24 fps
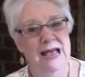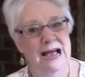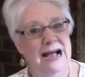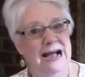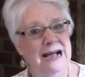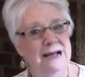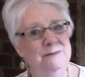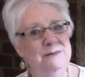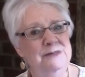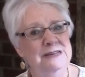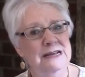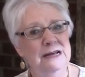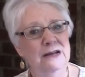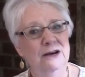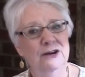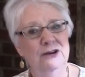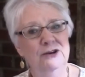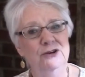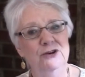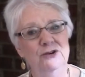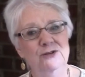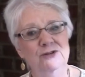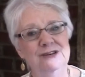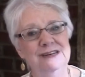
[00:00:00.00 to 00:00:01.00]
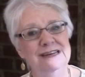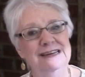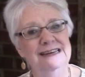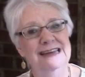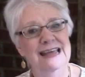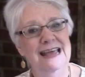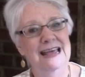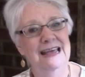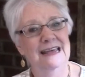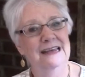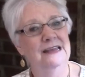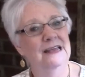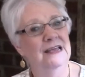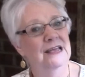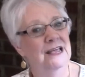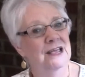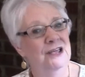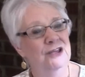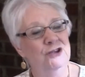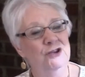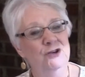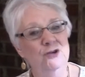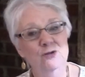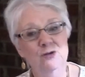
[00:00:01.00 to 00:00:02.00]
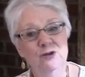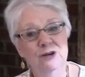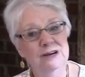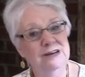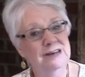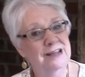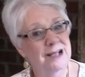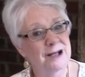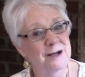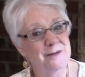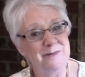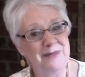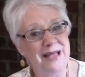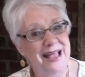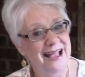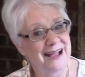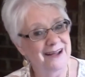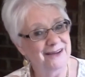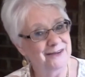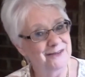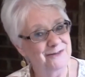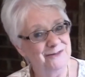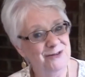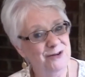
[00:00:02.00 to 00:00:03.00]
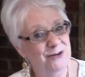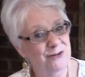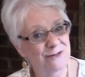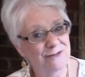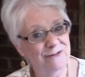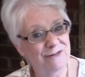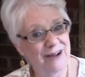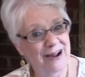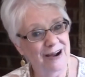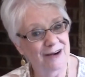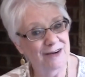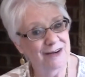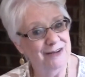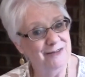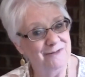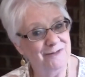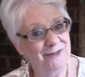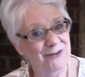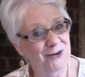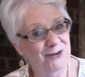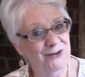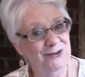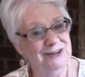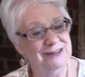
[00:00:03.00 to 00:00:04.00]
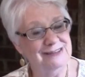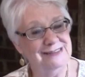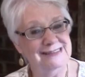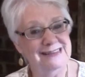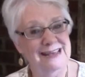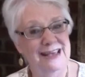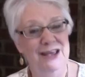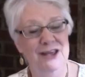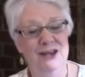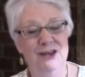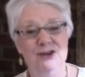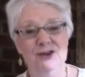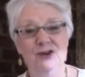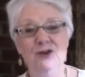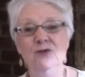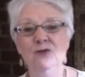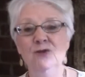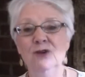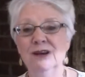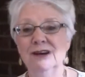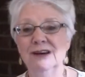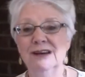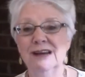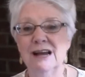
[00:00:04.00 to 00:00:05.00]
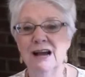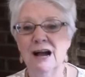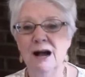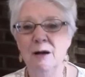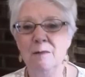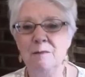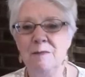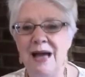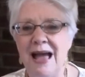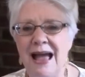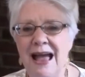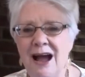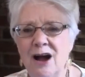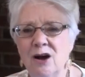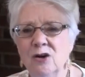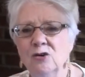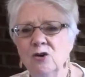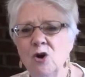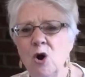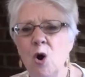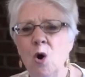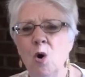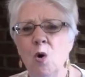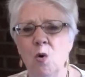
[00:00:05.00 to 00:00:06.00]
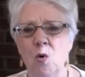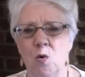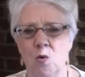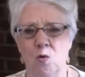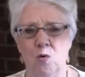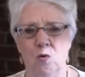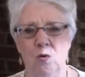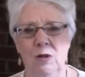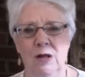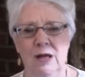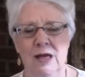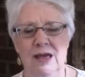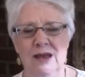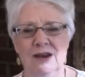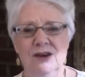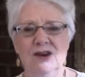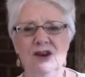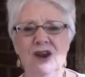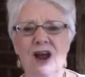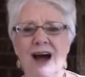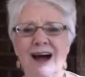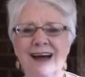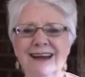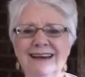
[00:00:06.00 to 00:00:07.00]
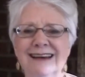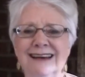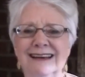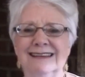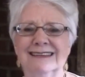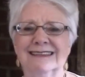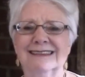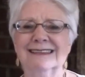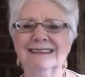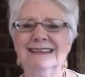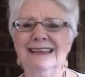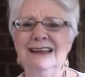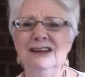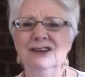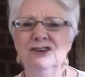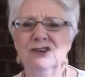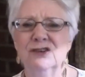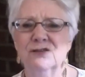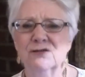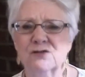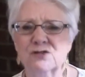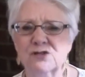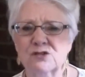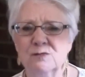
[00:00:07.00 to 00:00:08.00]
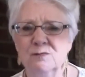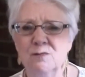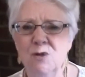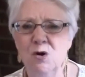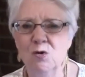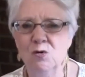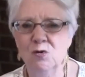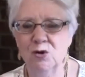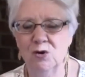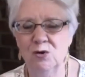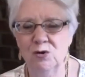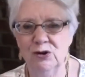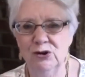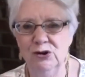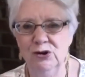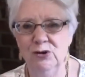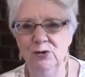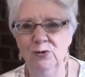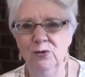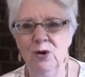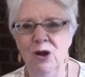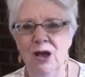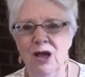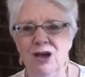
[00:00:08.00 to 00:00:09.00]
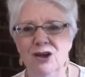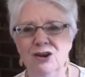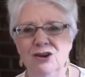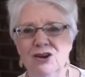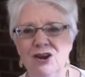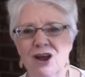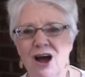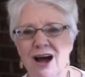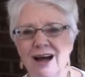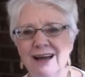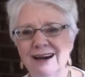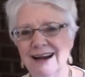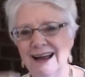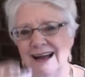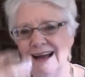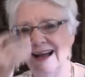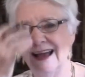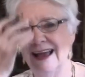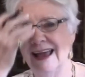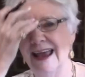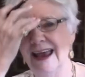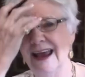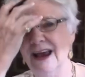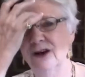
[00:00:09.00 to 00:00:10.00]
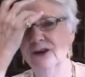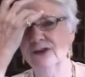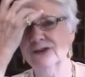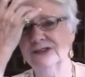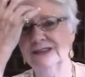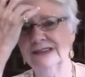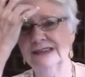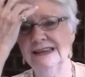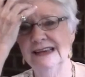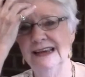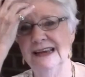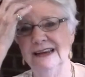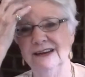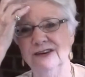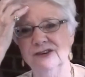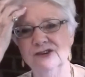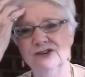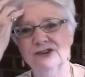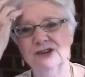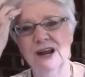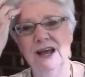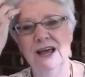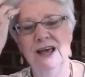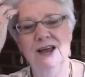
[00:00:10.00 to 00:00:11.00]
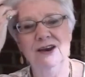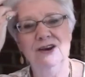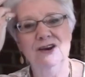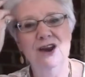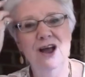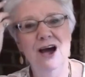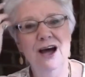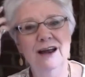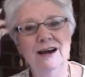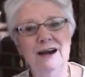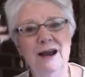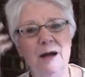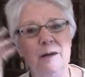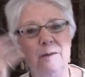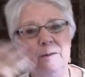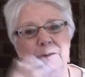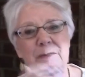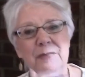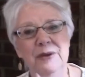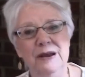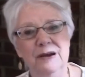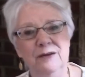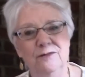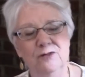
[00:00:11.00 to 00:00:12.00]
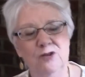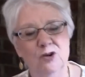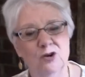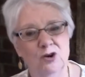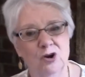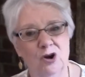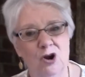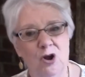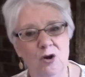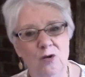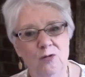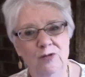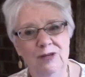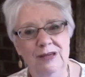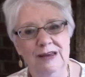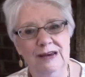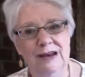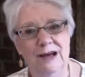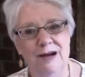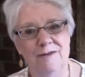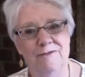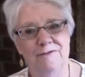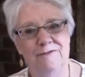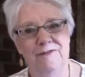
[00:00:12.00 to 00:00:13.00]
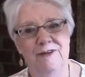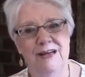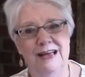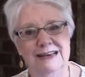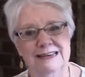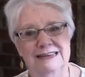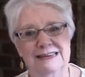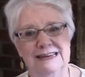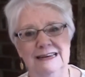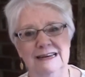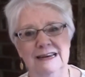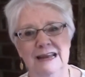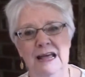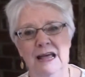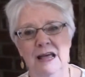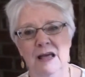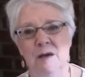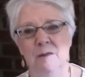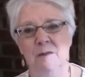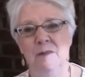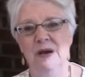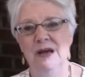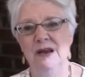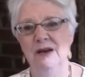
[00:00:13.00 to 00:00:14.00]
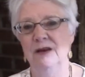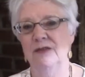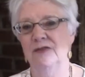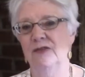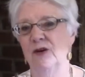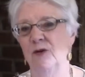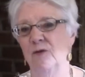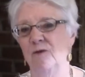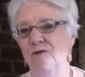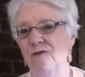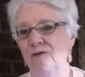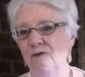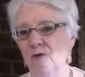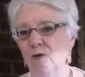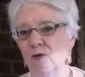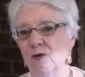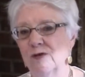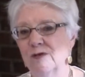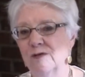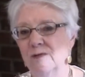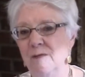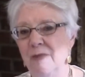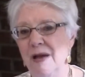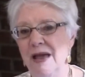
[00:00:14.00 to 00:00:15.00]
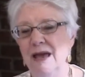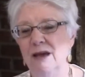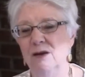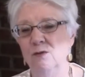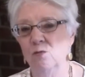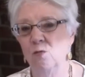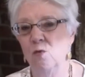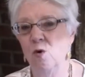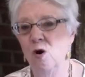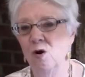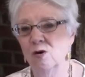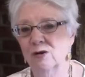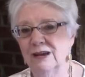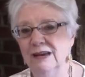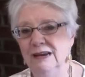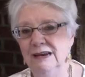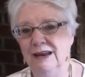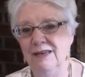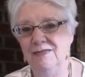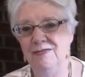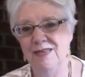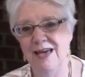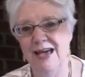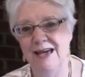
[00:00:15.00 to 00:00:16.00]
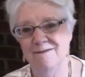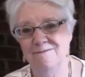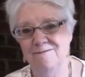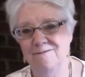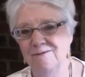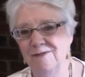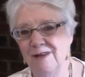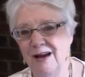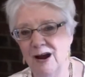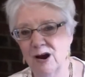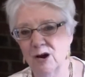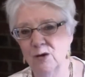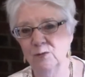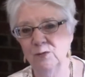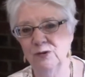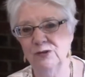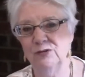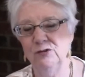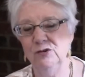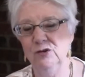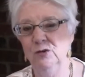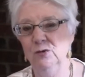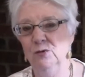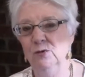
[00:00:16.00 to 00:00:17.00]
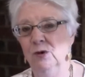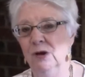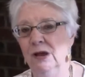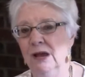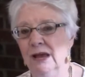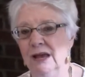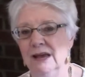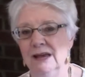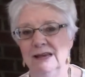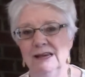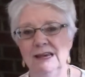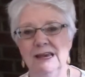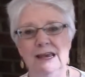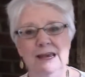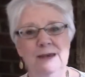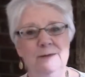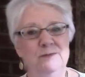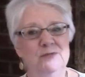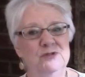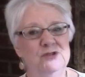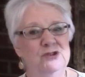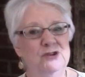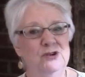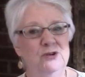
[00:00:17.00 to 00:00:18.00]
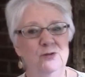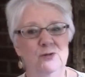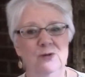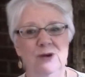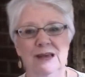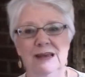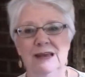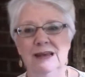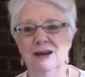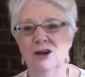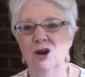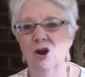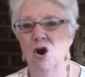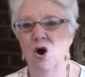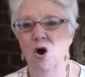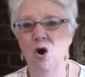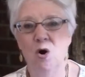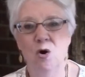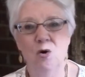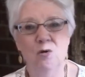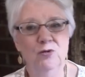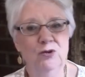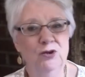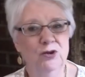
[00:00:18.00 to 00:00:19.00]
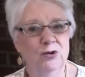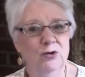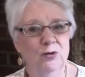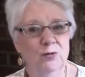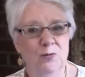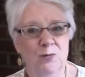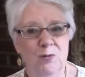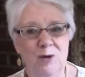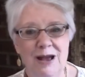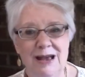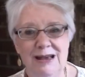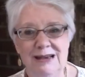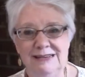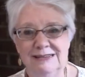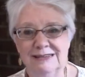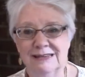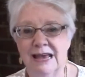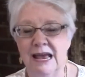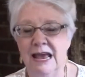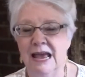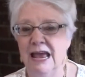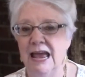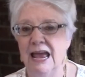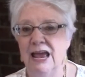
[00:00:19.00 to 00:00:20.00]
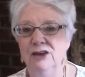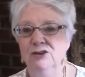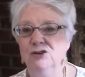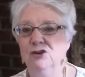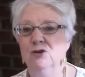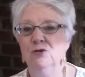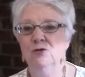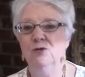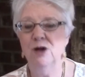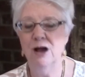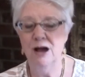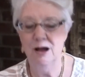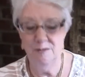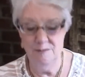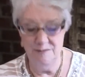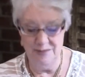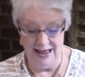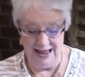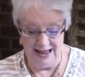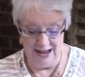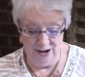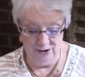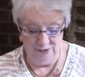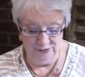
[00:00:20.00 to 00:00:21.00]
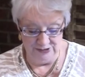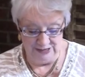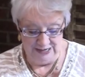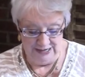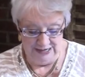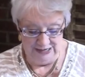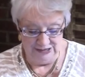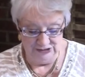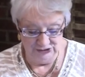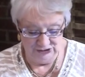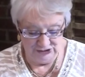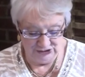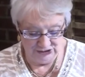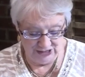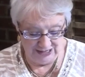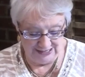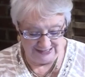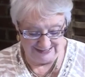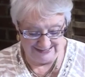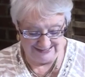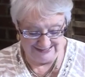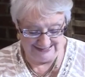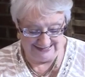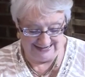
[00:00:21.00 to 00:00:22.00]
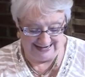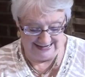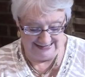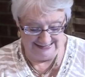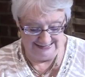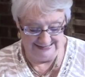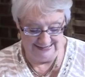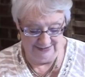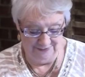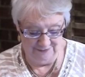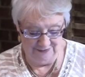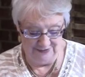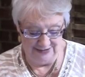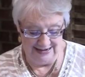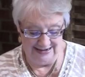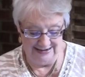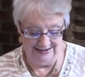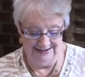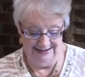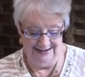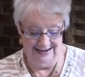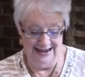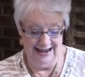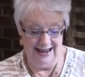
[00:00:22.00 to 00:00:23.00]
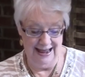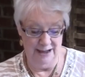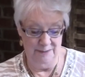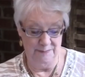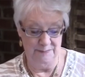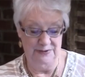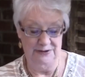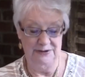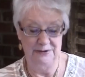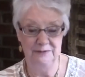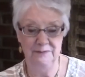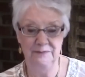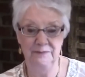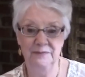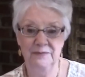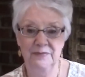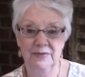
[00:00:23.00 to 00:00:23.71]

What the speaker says: I'm telling you today, you can come out of your fiery furnace. You can come out whole, not a scent of smoke on you, not a hair singed, not a bit of your clothing affected, but the fourth man walking in that fire with you keeps you in all your ways, and you come out just as if it hadn't happened.